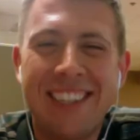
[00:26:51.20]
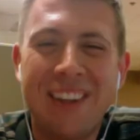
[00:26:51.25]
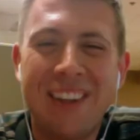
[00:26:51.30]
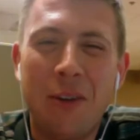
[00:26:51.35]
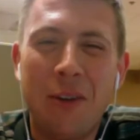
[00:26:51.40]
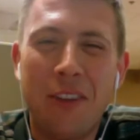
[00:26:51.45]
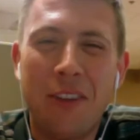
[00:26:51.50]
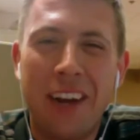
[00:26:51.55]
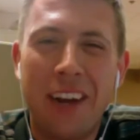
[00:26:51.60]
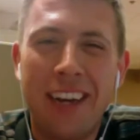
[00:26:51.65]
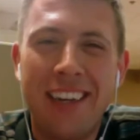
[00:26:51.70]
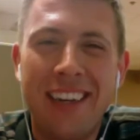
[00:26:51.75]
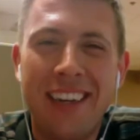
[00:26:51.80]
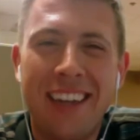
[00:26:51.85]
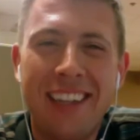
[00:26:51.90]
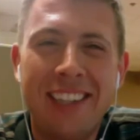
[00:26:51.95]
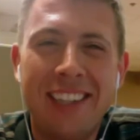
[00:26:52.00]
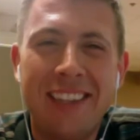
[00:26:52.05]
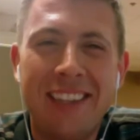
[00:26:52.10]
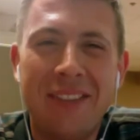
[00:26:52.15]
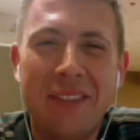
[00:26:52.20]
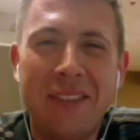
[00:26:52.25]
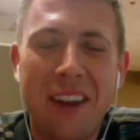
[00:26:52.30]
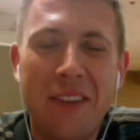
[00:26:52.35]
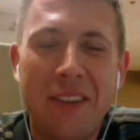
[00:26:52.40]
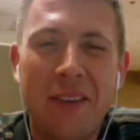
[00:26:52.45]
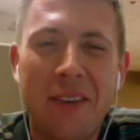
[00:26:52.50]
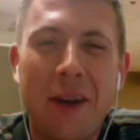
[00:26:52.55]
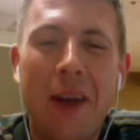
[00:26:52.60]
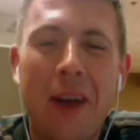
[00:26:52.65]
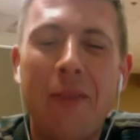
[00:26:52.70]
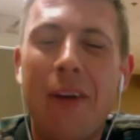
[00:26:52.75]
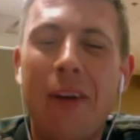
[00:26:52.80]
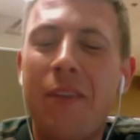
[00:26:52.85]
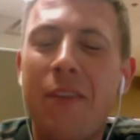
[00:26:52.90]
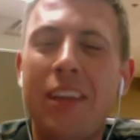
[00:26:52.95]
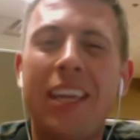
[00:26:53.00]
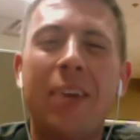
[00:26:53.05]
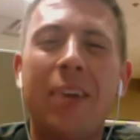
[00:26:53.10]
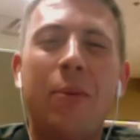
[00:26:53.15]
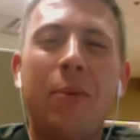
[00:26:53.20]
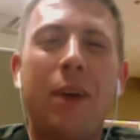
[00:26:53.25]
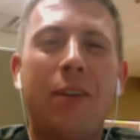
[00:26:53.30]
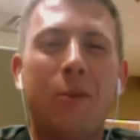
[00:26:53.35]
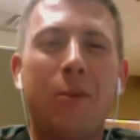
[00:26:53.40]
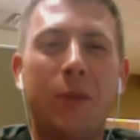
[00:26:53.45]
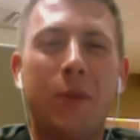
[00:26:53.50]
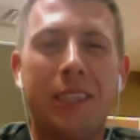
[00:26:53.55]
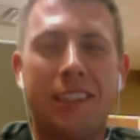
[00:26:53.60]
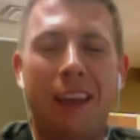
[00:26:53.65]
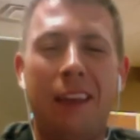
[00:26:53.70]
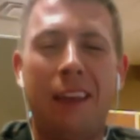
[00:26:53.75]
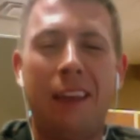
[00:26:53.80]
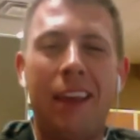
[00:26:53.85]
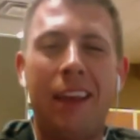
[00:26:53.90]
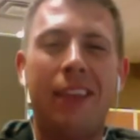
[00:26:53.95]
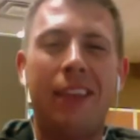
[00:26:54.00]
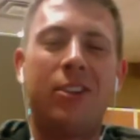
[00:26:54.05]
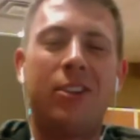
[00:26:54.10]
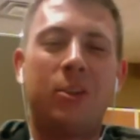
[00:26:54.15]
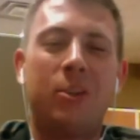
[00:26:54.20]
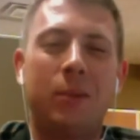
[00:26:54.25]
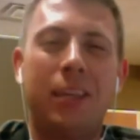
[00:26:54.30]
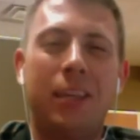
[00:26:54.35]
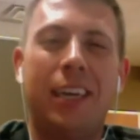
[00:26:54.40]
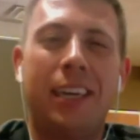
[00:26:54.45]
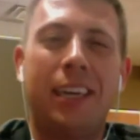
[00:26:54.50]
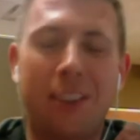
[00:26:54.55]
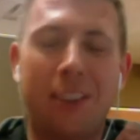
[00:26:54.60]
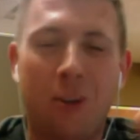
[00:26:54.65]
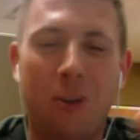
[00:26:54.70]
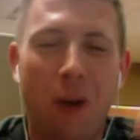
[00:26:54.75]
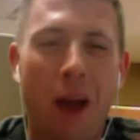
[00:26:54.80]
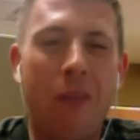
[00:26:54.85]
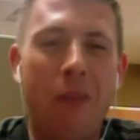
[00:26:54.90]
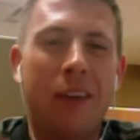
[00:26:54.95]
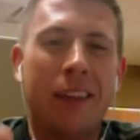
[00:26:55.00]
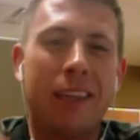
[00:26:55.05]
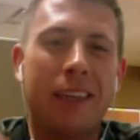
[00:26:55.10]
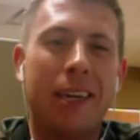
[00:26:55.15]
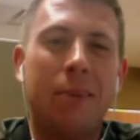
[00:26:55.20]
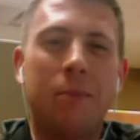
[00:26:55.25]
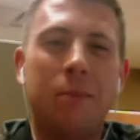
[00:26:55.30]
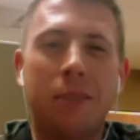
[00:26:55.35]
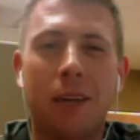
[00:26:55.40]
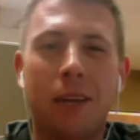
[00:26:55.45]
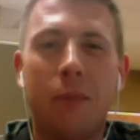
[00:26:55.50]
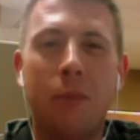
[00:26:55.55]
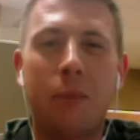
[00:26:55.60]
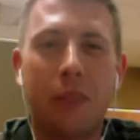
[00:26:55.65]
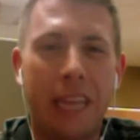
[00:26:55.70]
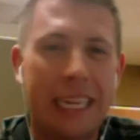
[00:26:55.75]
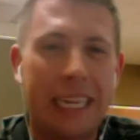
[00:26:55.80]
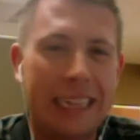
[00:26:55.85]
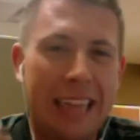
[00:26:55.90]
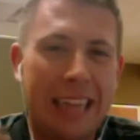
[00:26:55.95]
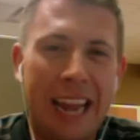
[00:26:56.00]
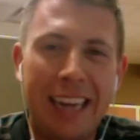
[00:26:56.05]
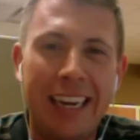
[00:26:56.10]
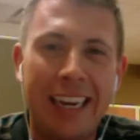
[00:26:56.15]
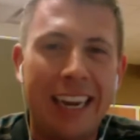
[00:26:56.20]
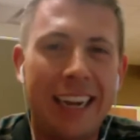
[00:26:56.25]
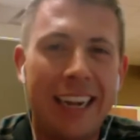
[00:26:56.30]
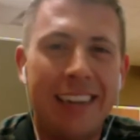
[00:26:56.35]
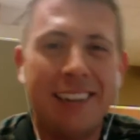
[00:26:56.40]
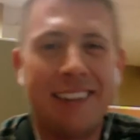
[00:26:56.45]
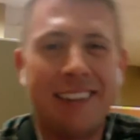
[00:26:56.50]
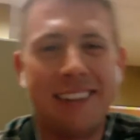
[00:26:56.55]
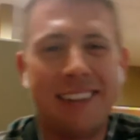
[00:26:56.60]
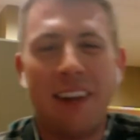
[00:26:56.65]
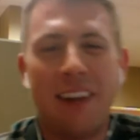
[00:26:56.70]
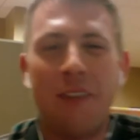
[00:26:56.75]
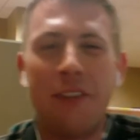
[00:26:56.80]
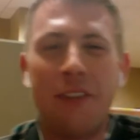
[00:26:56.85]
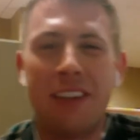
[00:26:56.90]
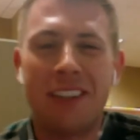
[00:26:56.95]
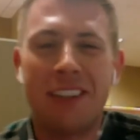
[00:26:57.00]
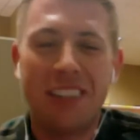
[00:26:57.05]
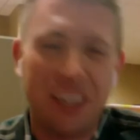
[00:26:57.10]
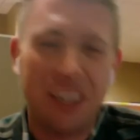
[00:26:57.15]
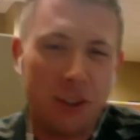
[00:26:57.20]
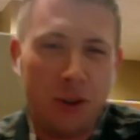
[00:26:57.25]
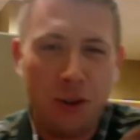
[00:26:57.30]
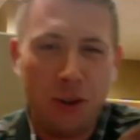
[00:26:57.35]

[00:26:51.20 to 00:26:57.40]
fun. That's the favorite. I feel like whenever we say that, there should be like a graphic that comes up with like lightning and stuff. It's like